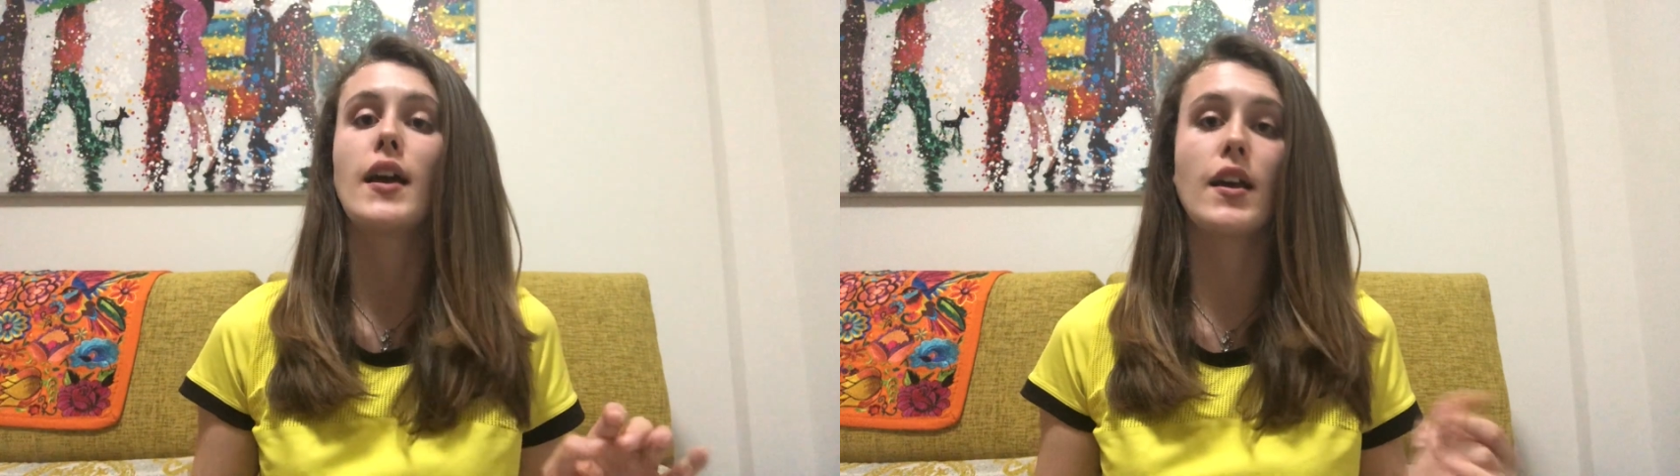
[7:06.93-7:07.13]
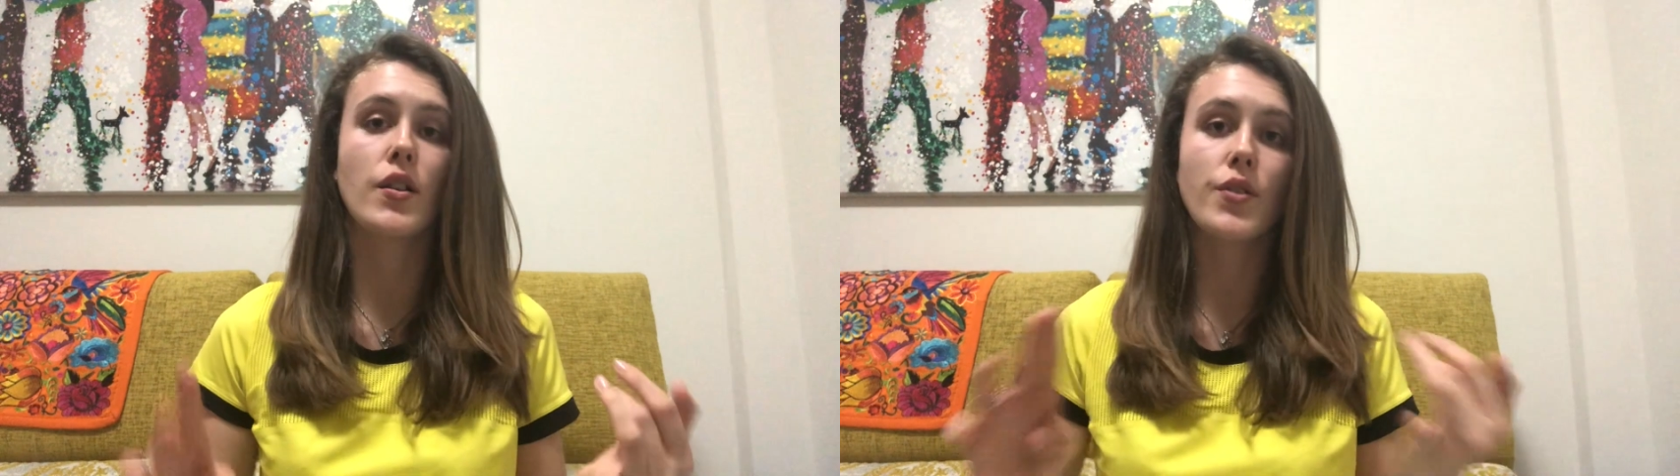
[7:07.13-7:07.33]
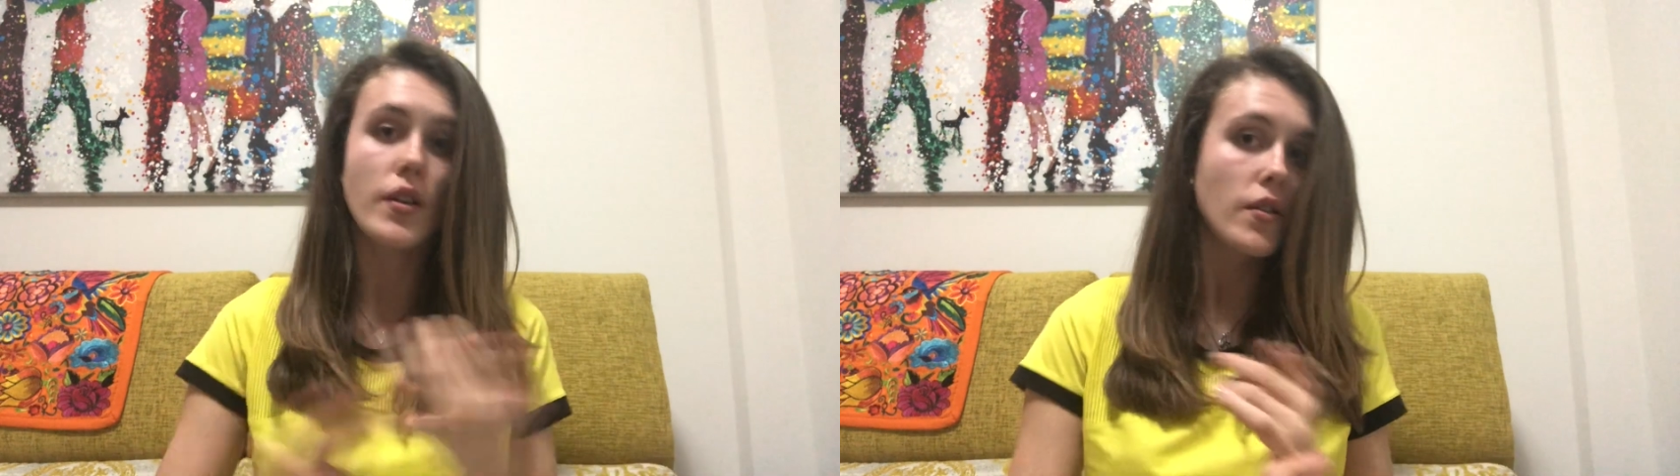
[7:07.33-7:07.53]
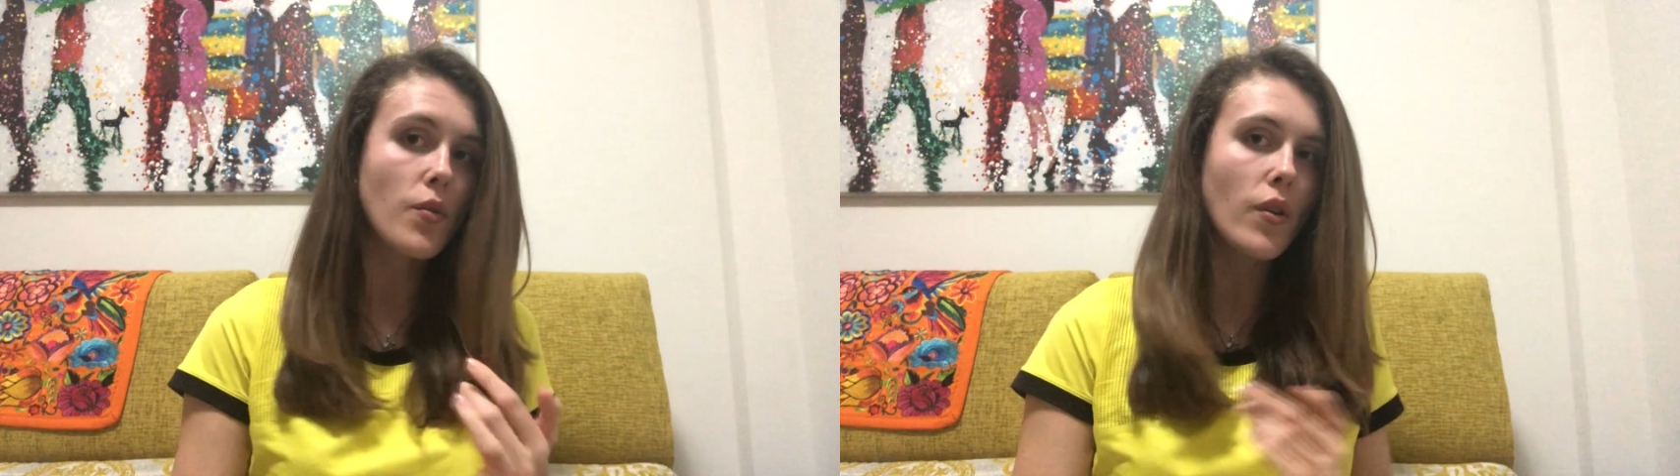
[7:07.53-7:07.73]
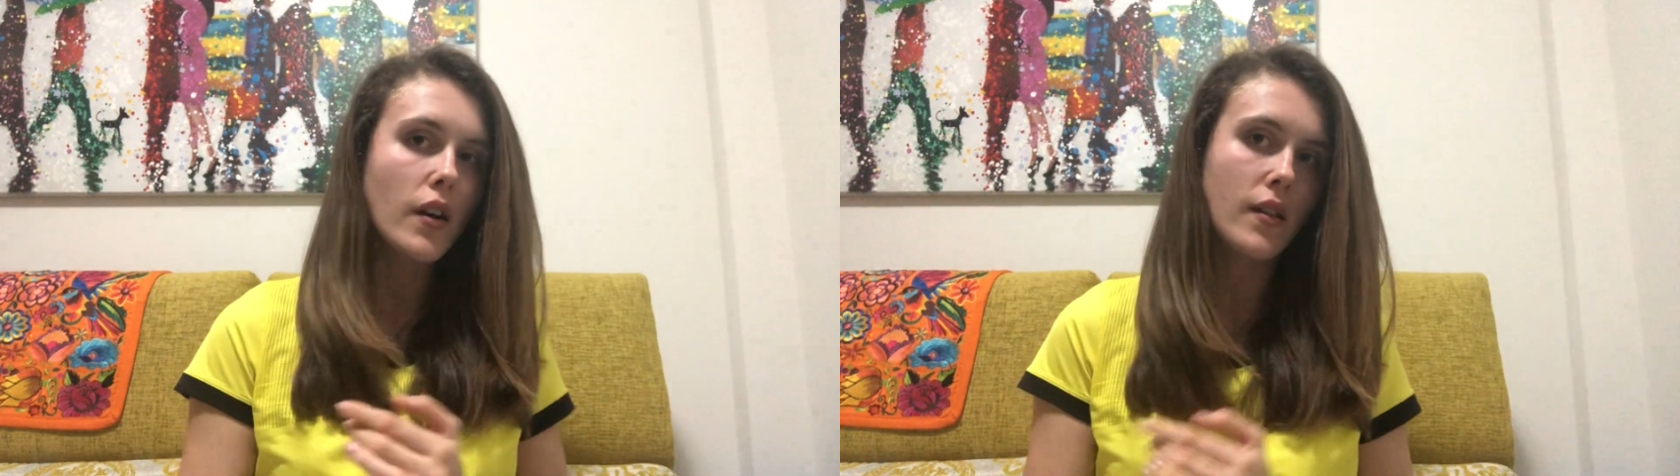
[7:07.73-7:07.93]
including the
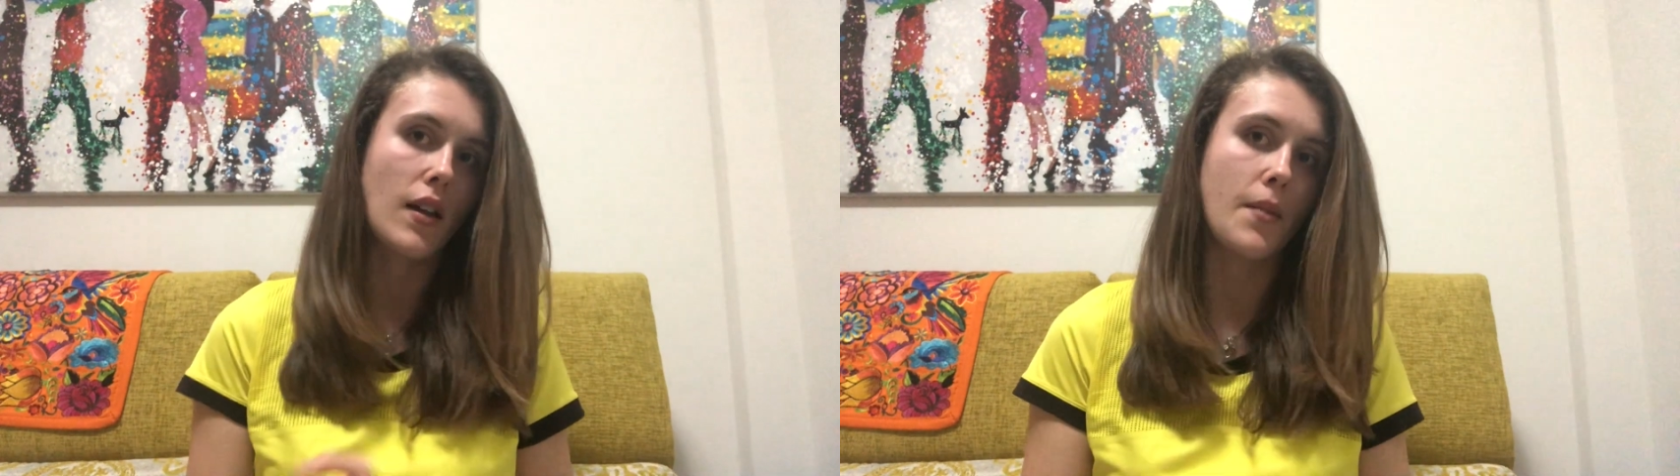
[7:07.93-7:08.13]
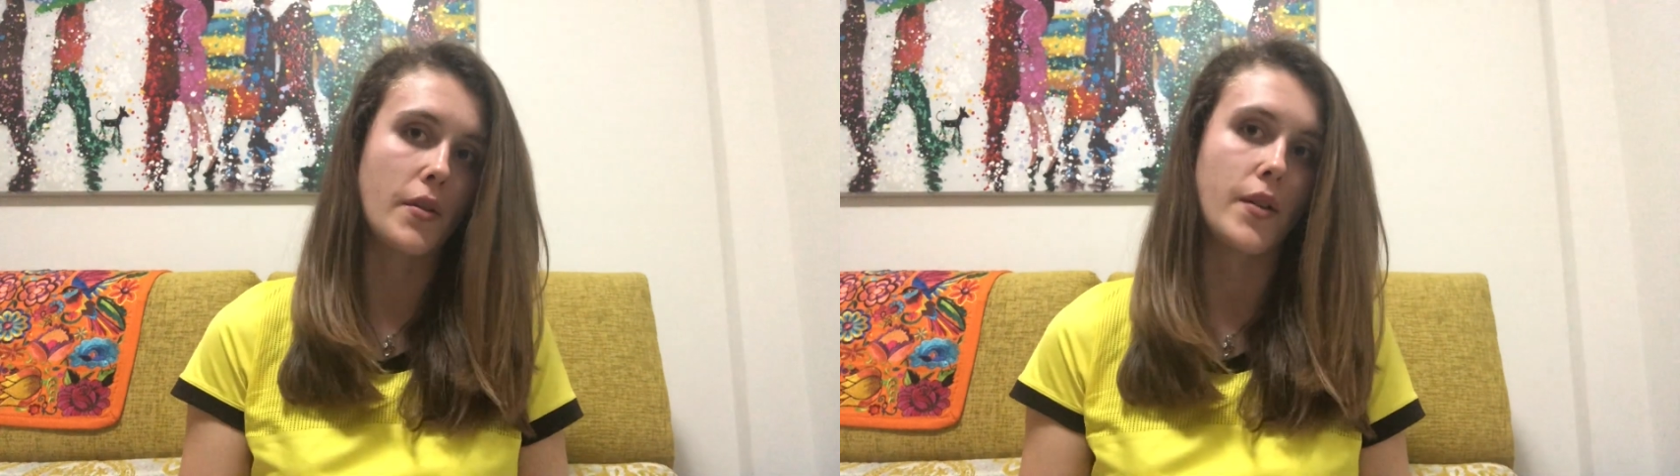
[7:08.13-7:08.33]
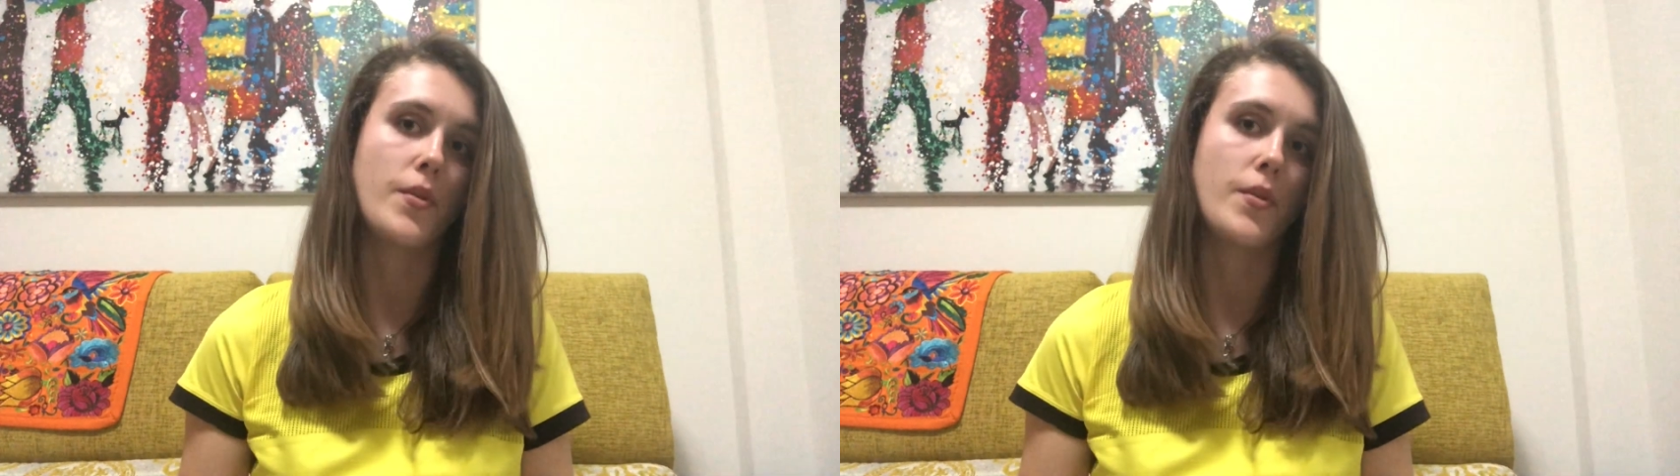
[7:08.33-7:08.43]
Warwick Library